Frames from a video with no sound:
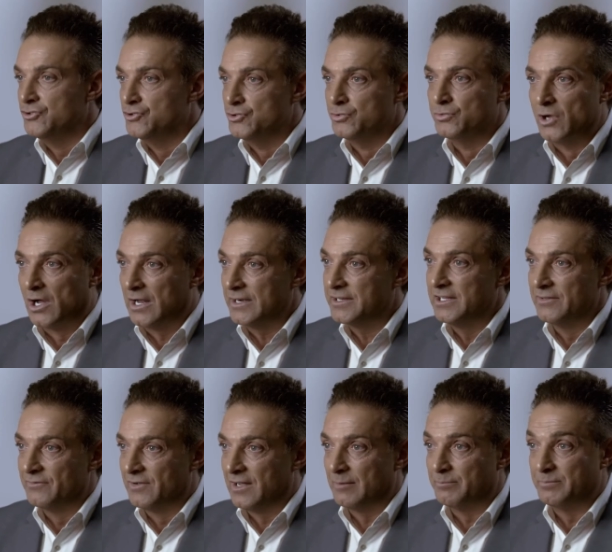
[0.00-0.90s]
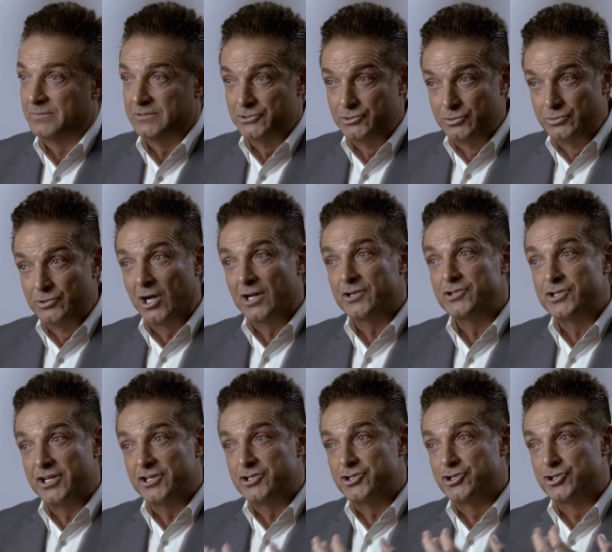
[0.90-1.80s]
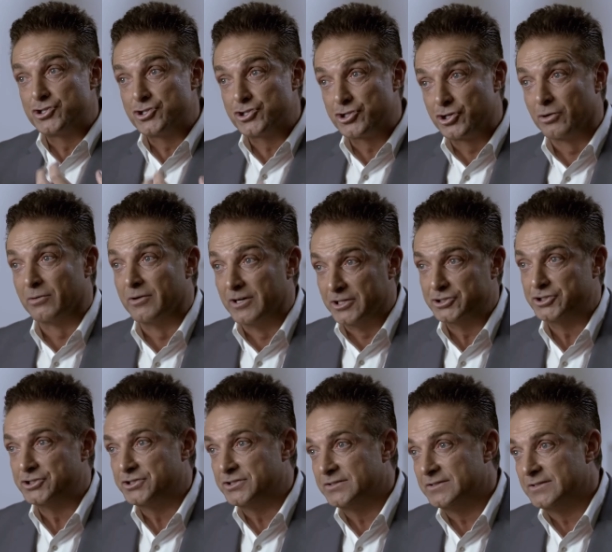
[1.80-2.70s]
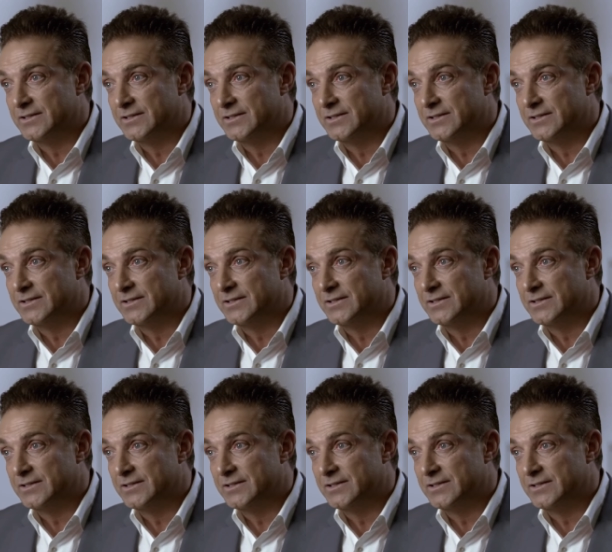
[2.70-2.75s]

do not give up. Do not get discouraged.